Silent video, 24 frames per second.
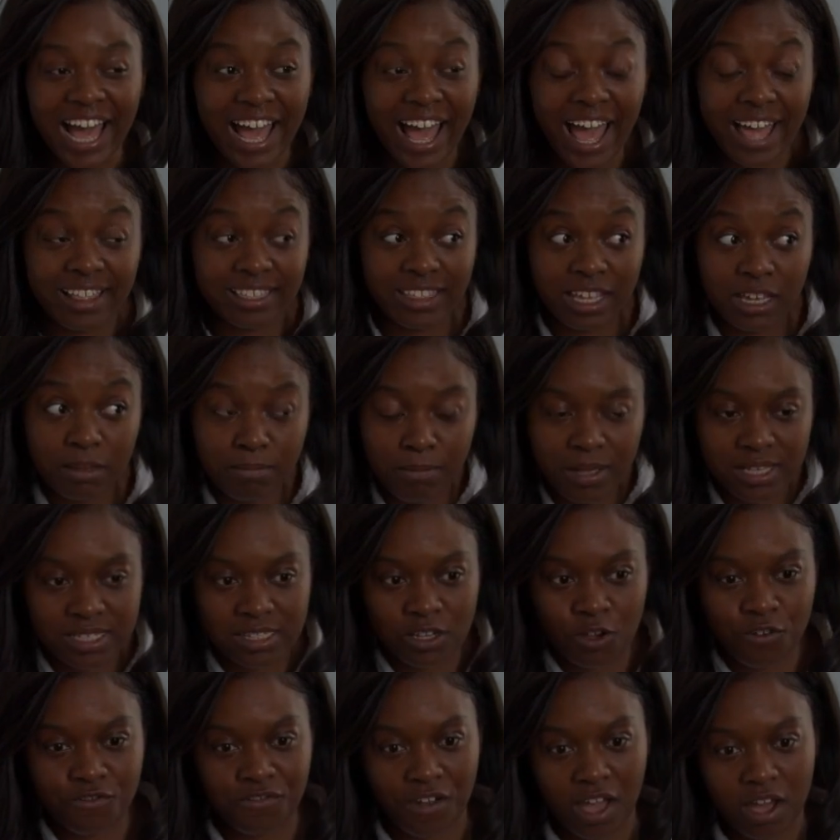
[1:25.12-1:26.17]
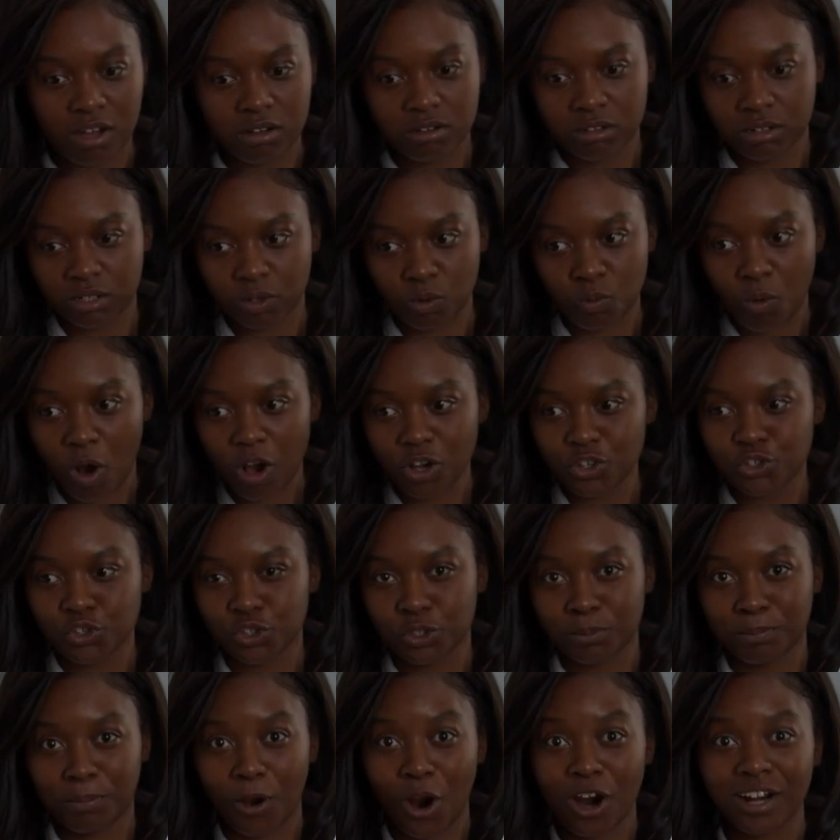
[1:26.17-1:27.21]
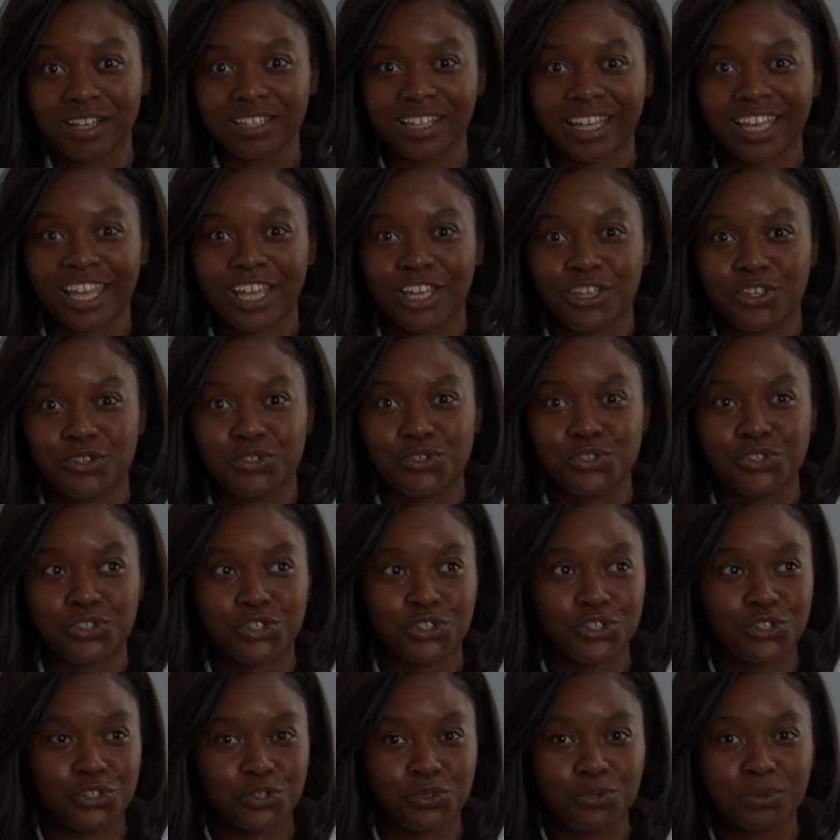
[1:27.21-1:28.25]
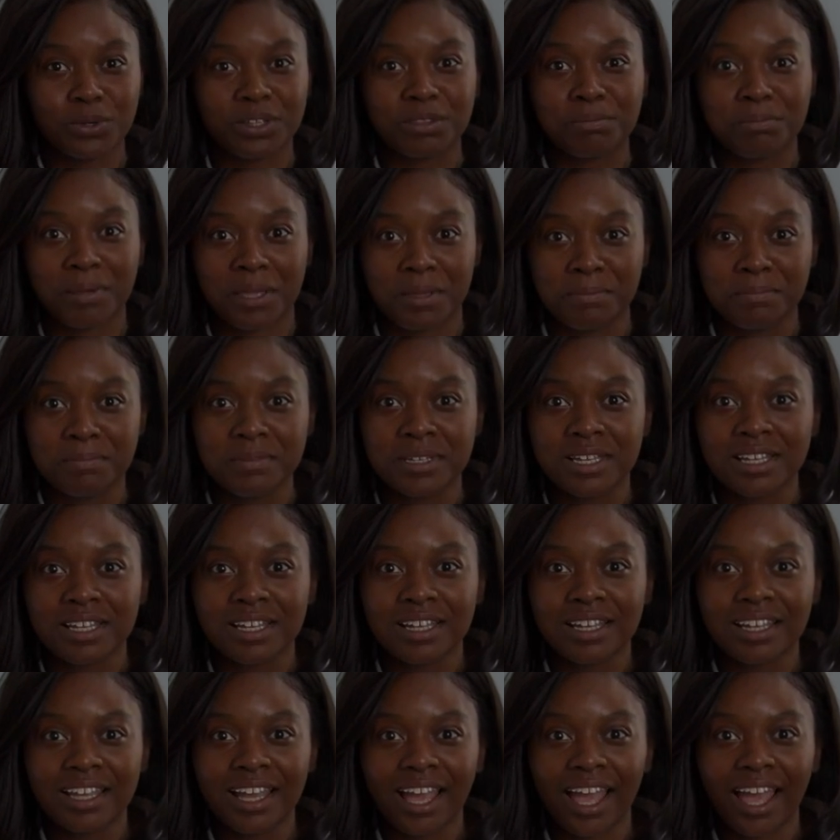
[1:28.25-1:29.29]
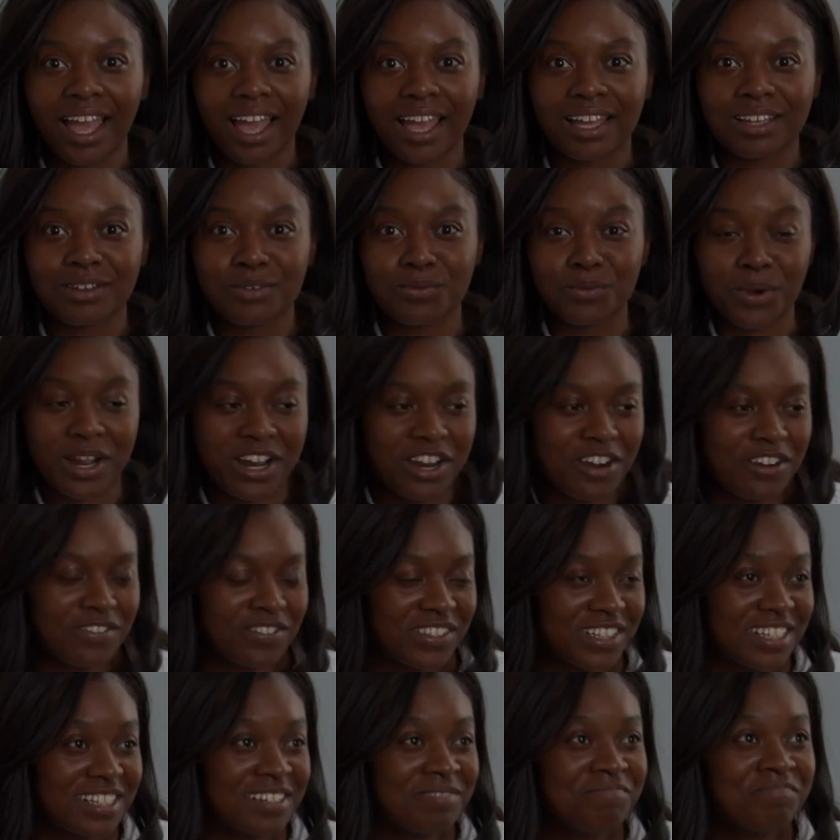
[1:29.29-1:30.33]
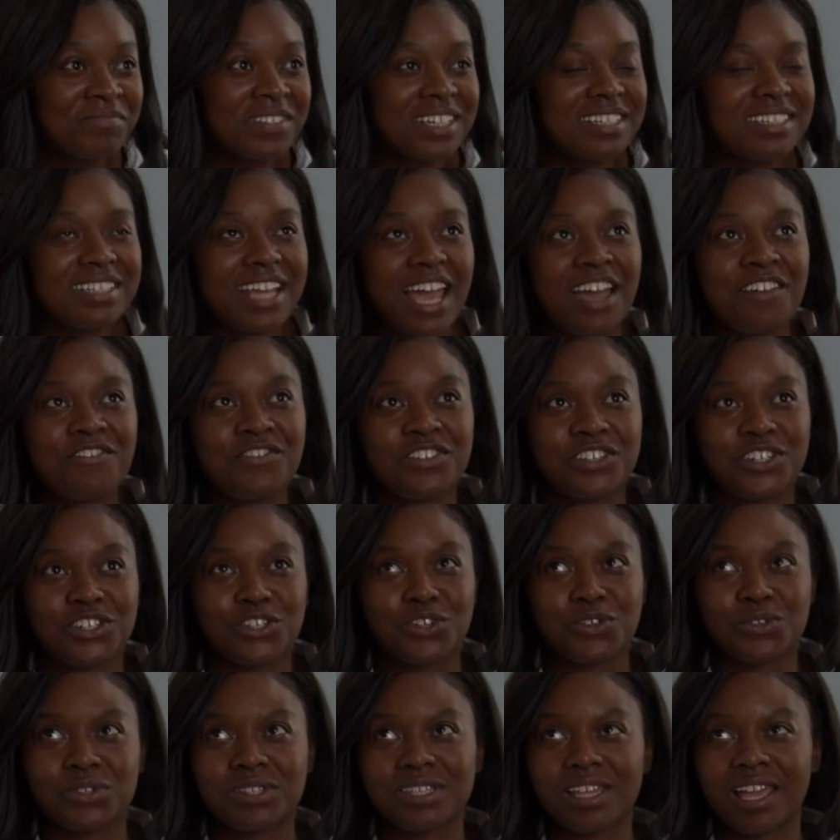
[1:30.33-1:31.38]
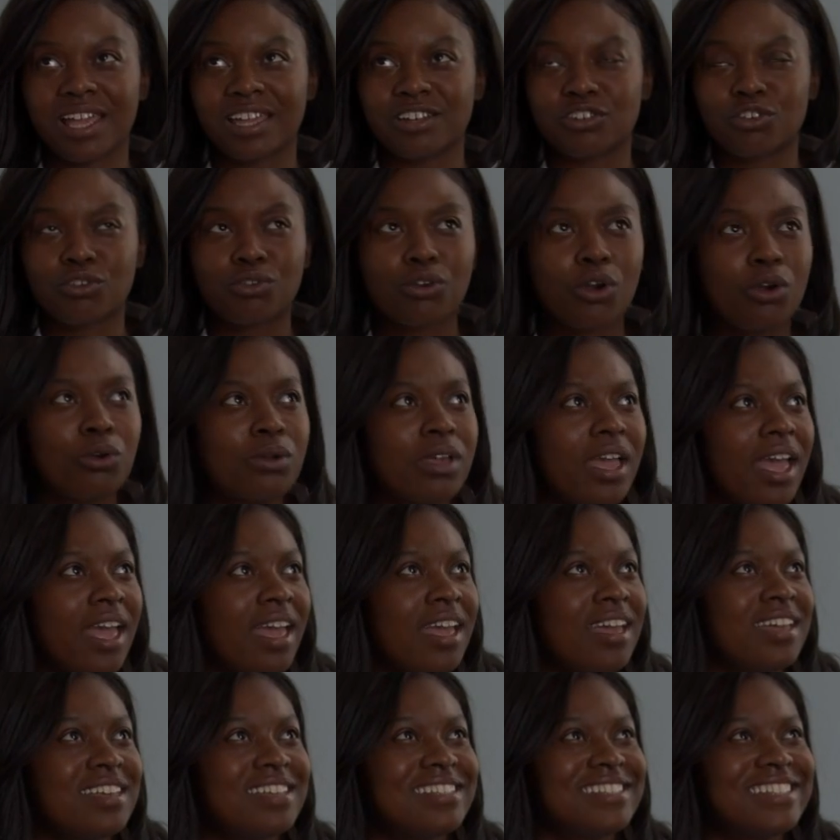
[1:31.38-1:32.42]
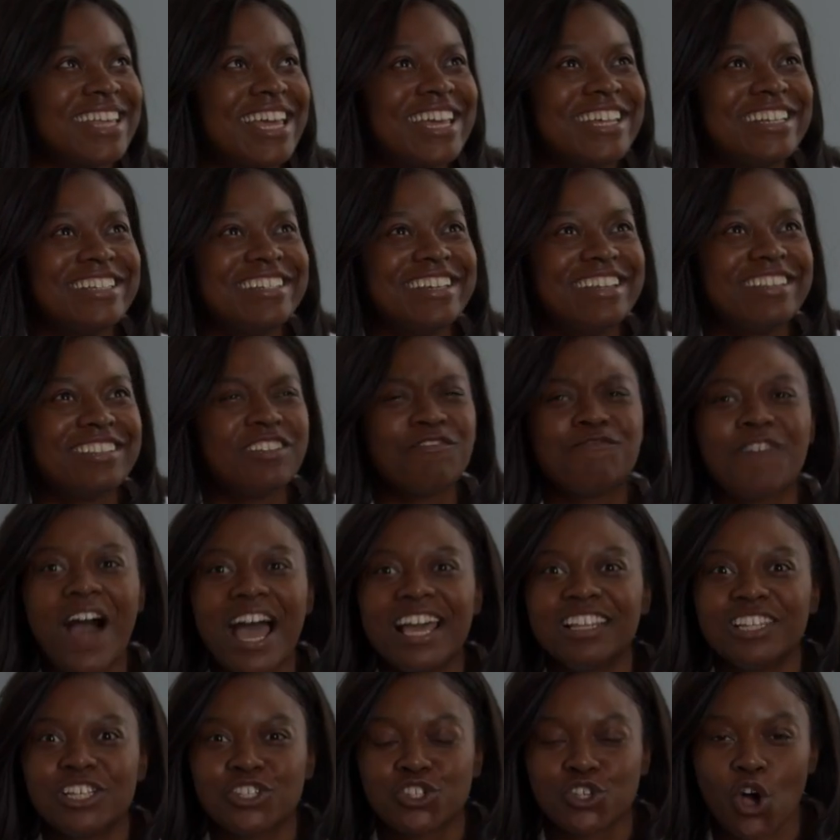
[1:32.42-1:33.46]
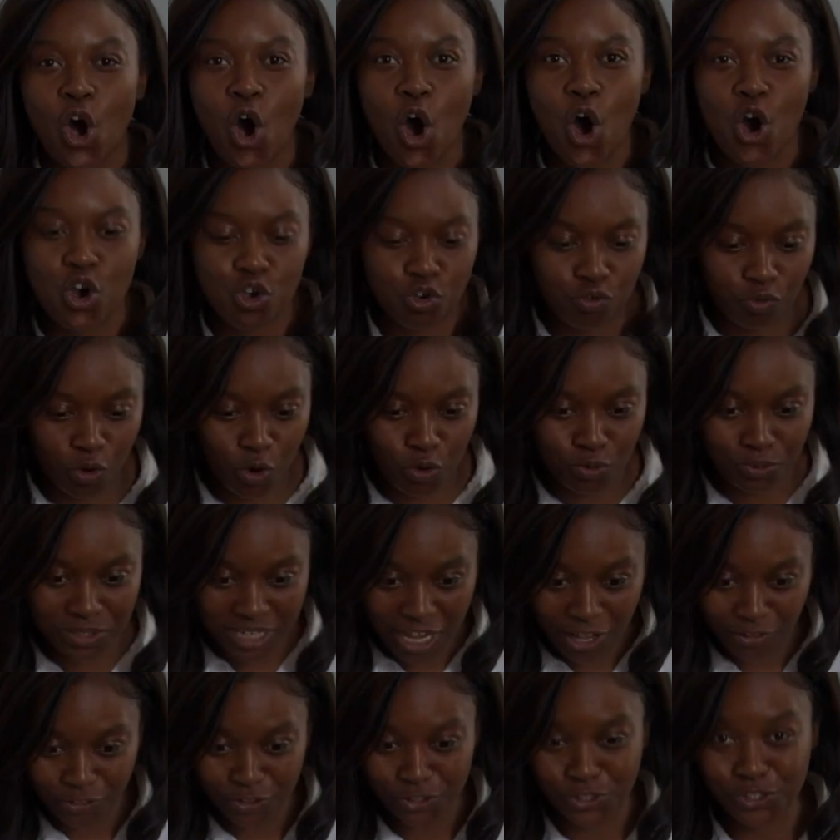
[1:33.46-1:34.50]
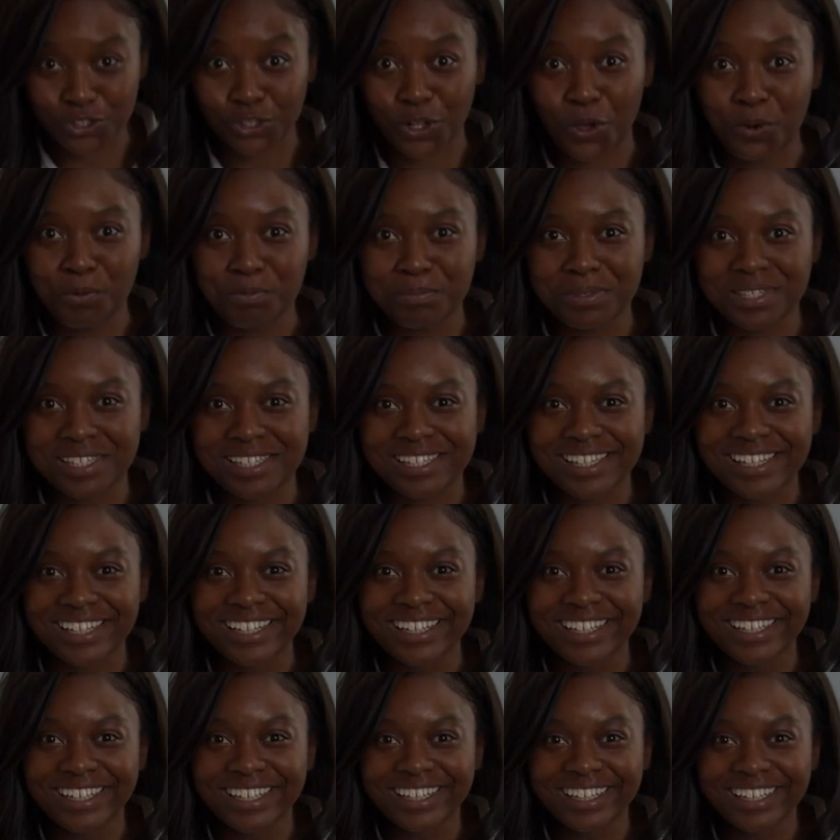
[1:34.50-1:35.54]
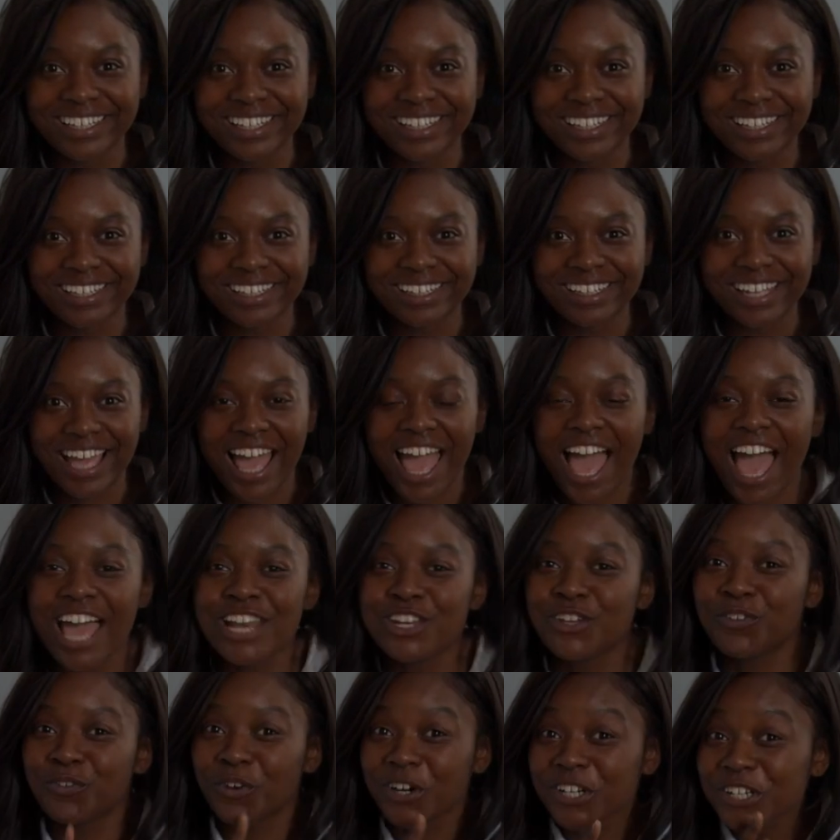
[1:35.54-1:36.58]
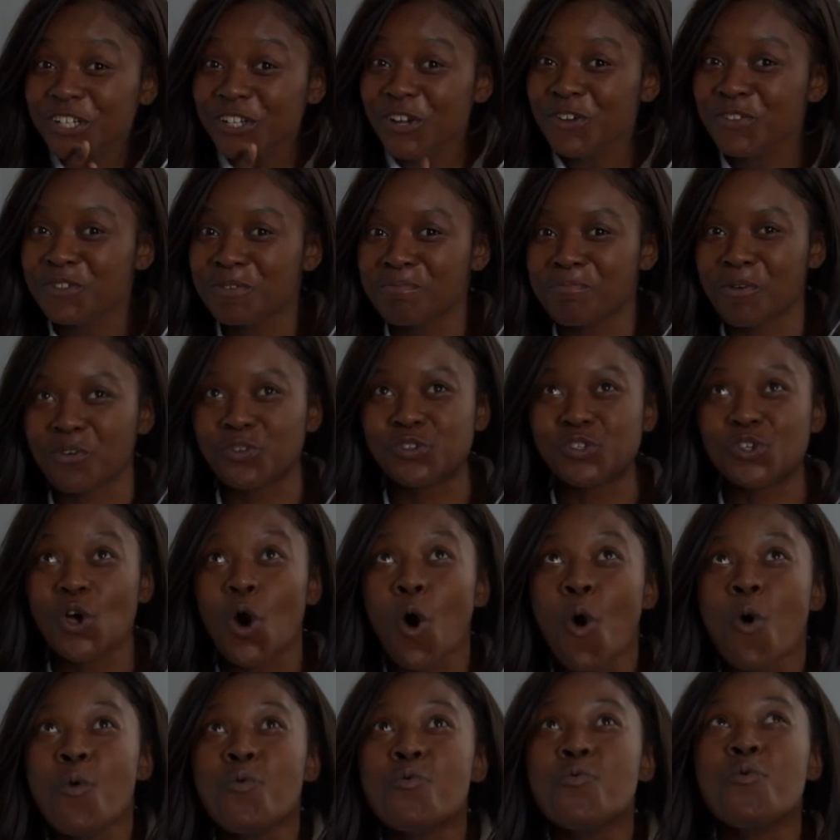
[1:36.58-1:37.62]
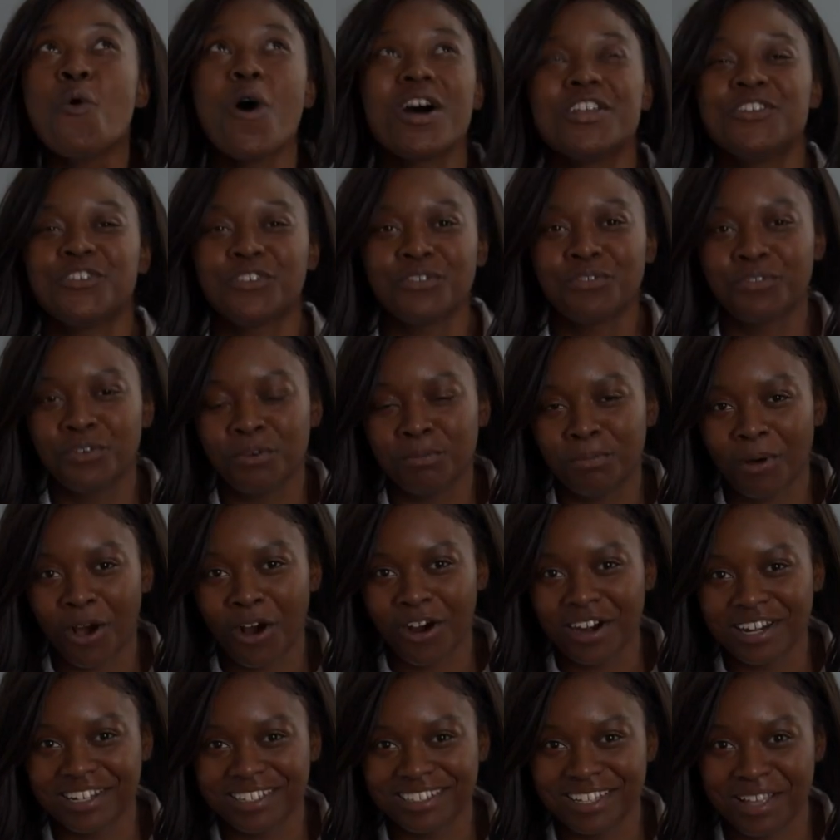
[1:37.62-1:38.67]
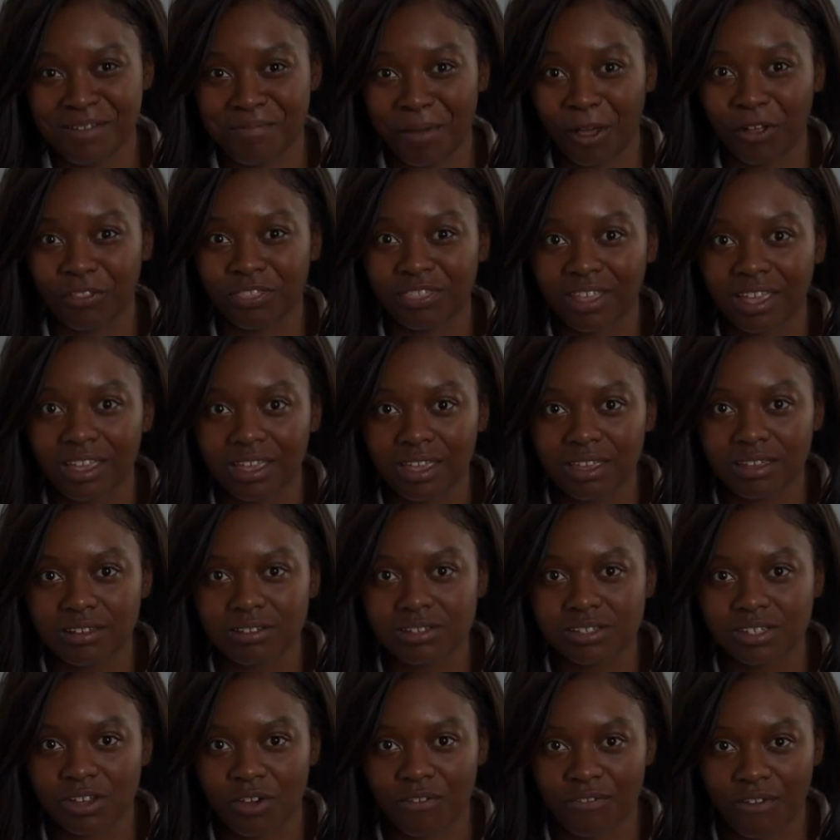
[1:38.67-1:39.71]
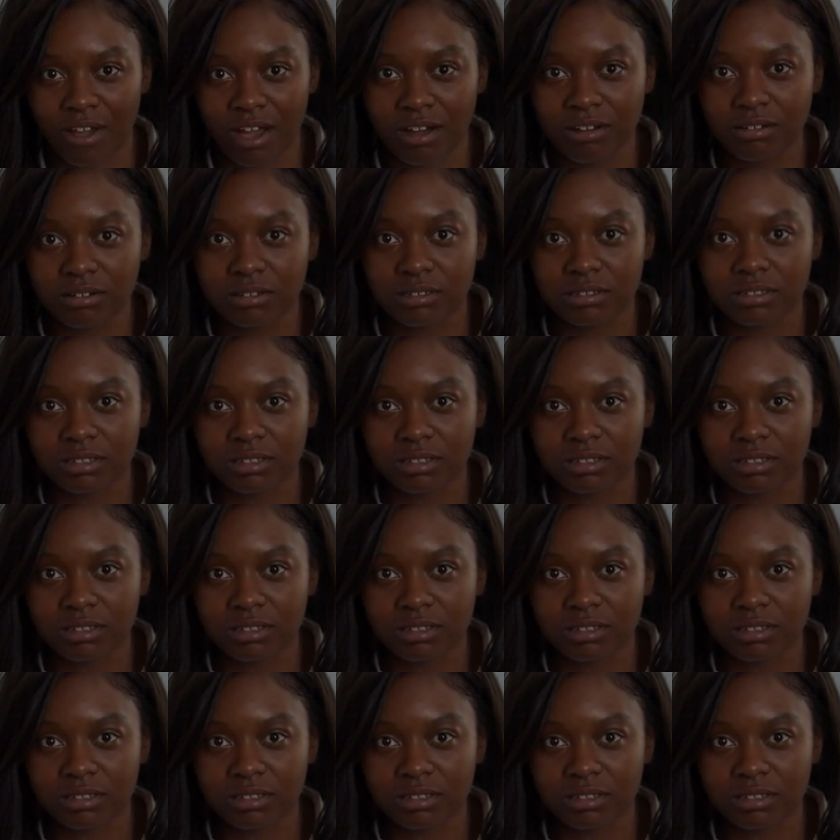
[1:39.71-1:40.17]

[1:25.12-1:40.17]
I think myself out on a walk to the park like I used to do with Pim, where the daffodils and croquets and the violets all grow down the slopes. And you wanna know the most wonderful part about thinking yourself out?